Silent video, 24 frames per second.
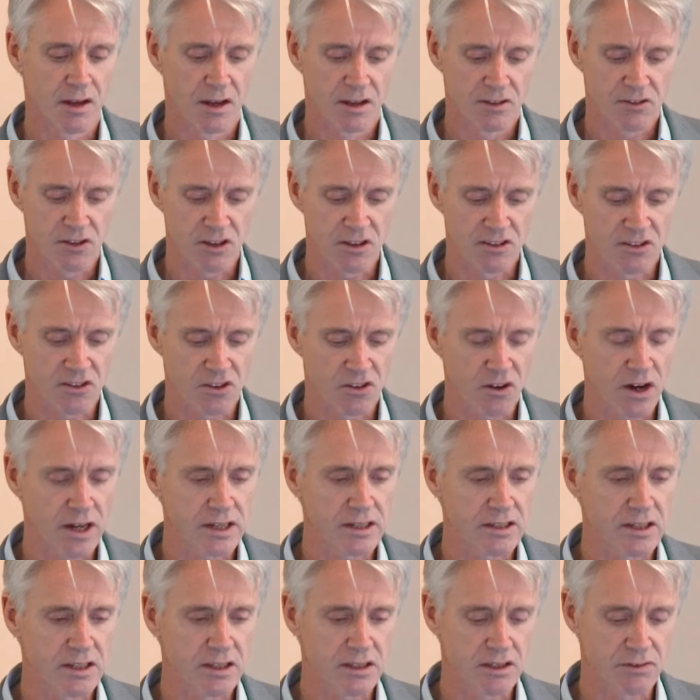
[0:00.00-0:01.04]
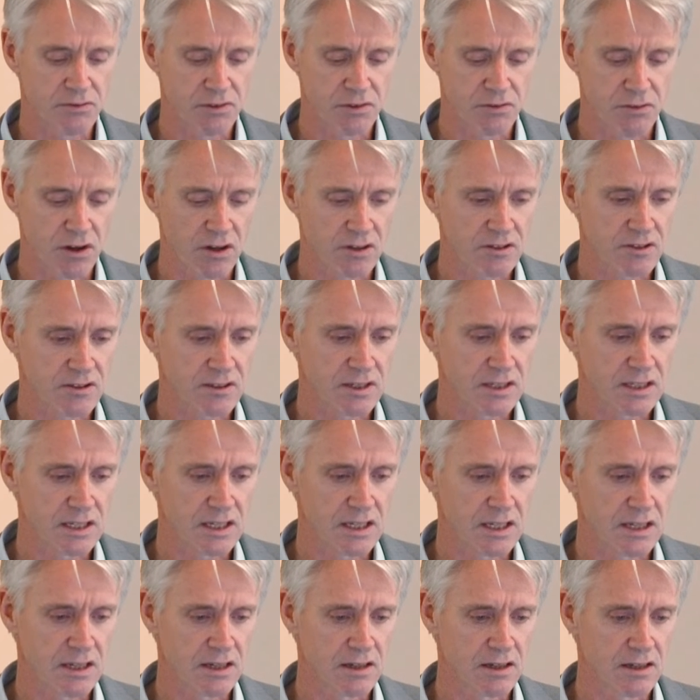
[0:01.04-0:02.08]
So there's a great deal of diversity
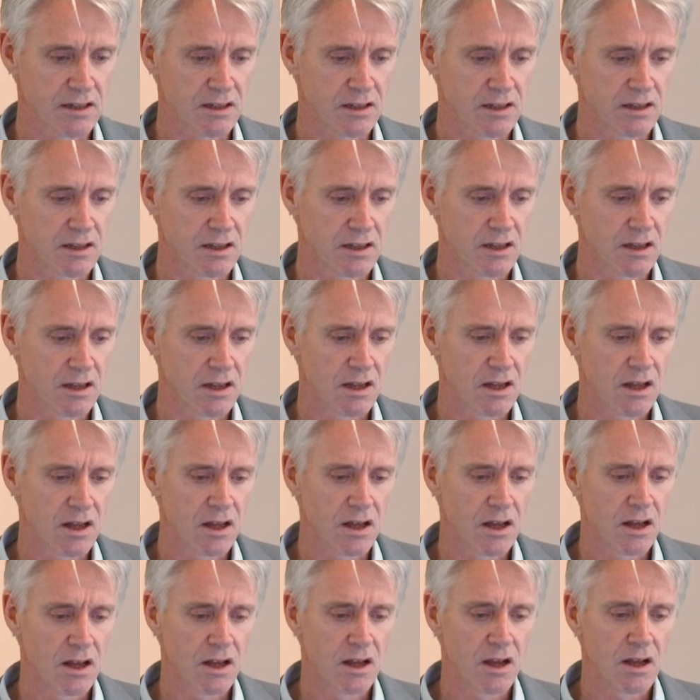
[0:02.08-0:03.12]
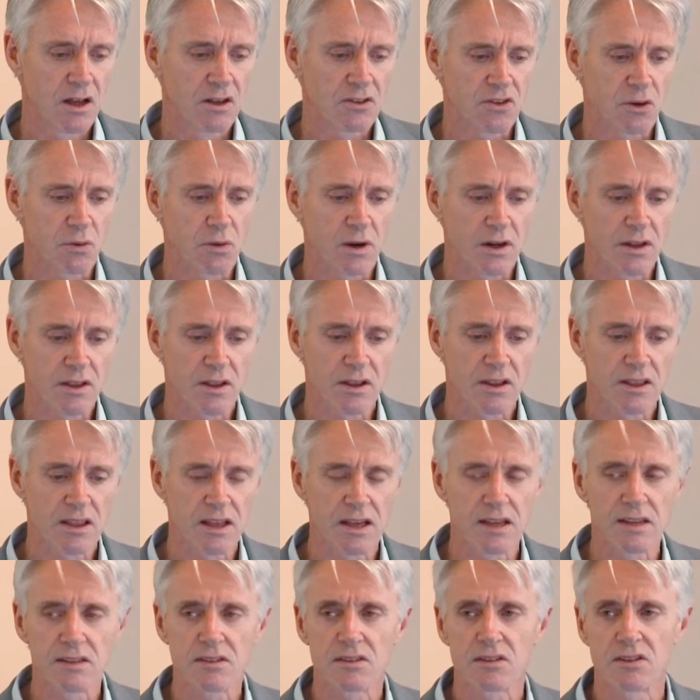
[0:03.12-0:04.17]
here. So one of the
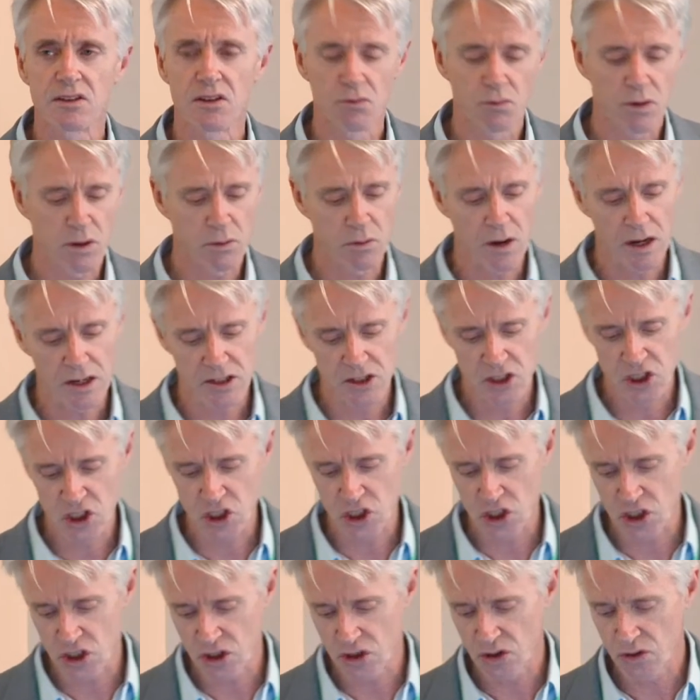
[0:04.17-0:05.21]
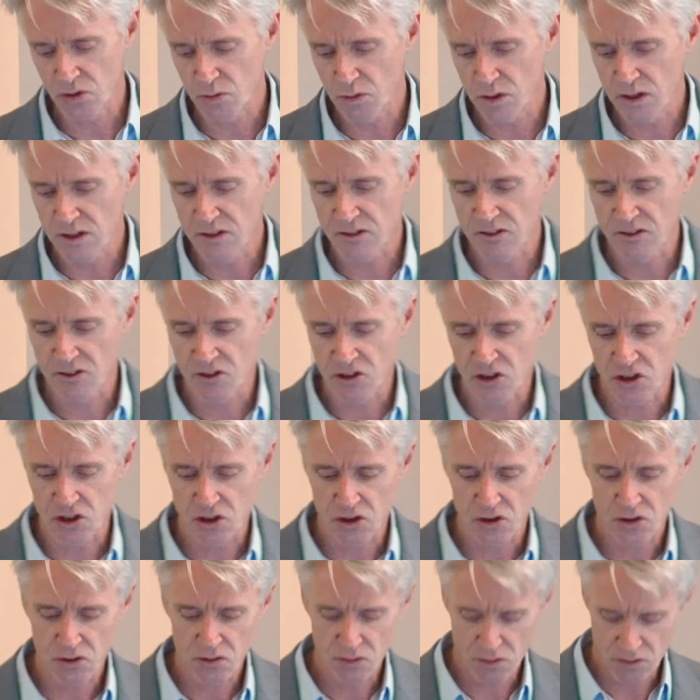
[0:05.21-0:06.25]
things that we wanted to do was
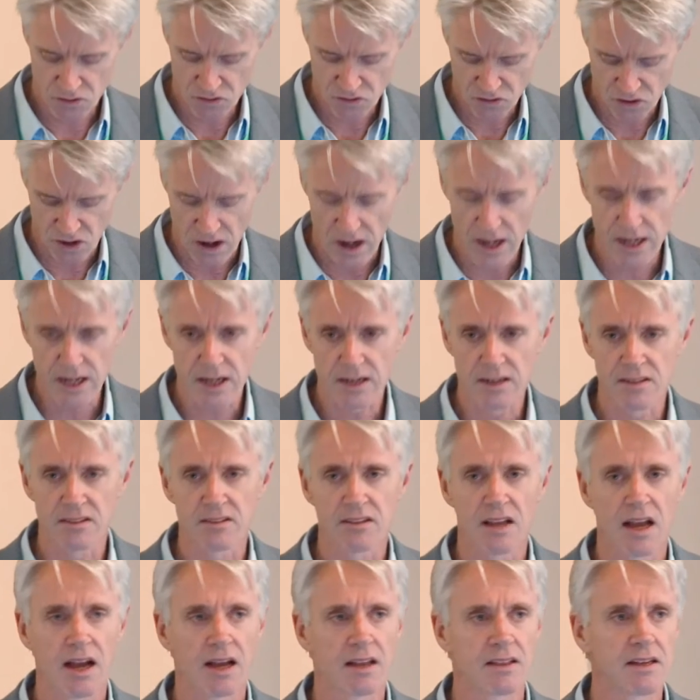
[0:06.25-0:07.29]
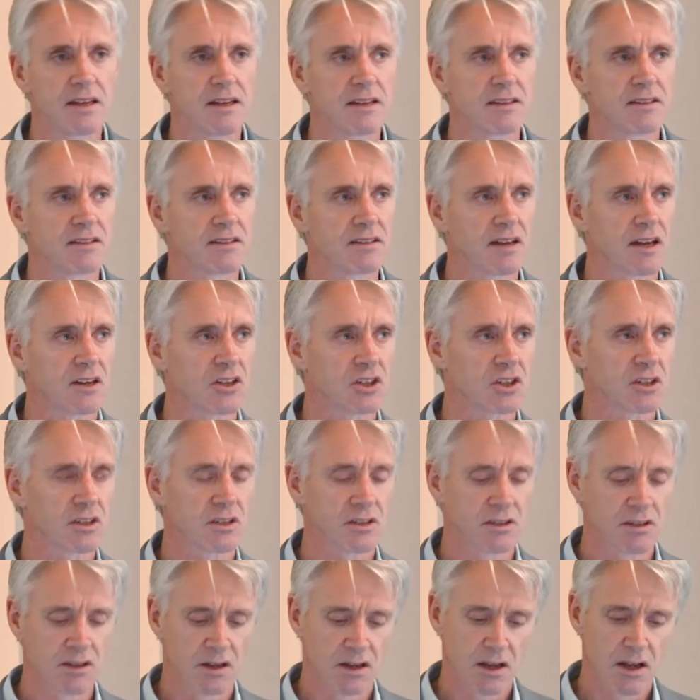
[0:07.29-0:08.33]
to try and understand the
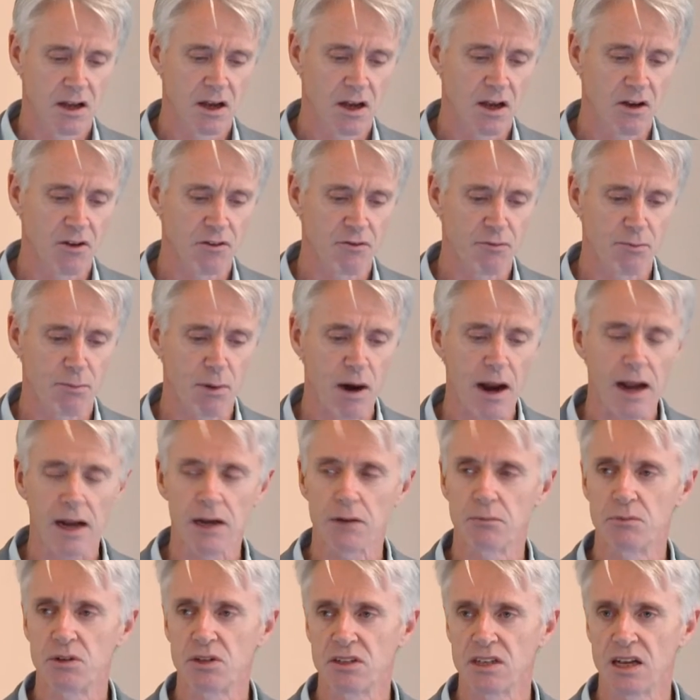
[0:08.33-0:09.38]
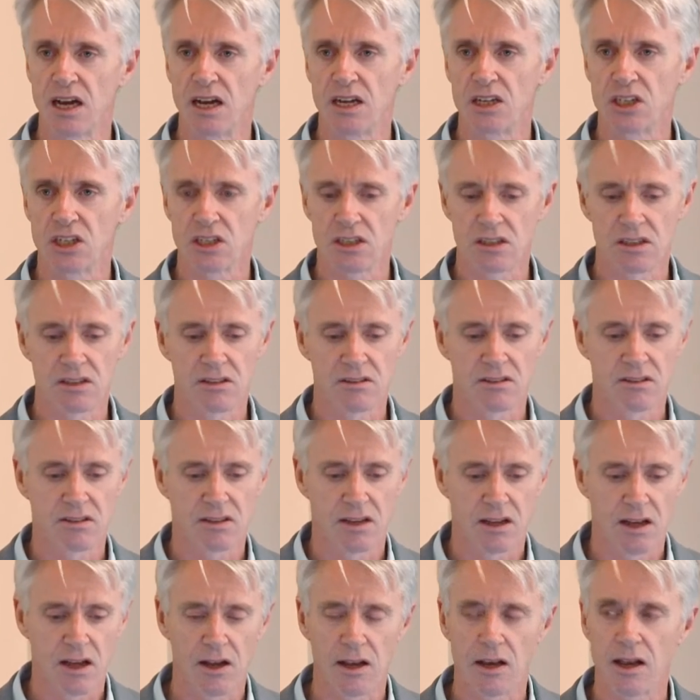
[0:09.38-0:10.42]
intersection of BRCA mutations
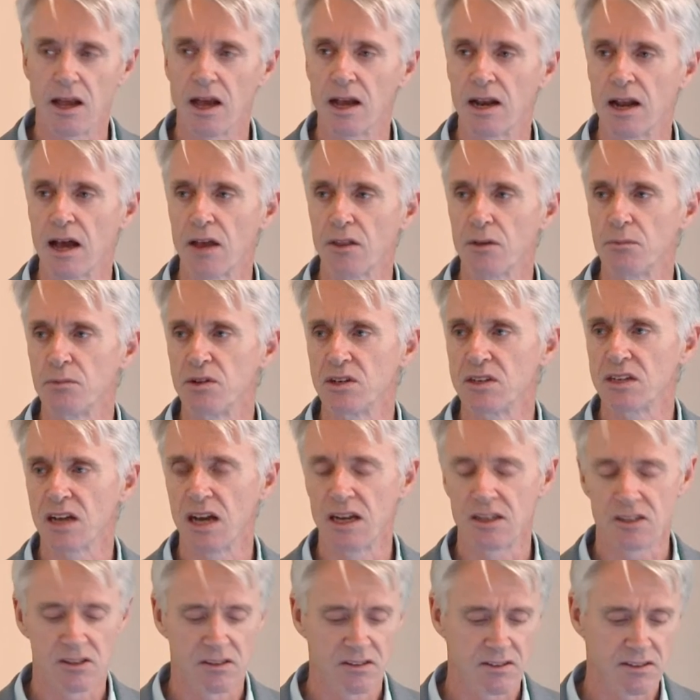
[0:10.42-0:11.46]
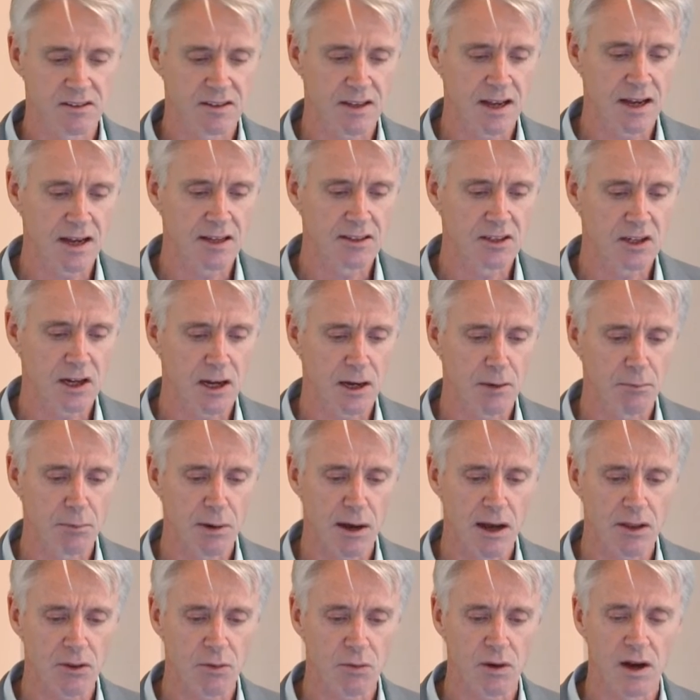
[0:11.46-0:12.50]
and other mutations in the HR
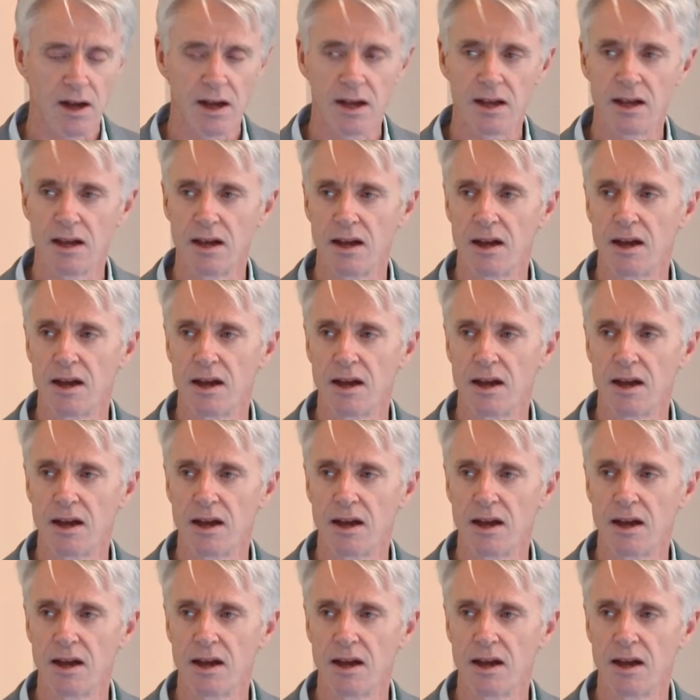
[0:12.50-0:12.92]
pathway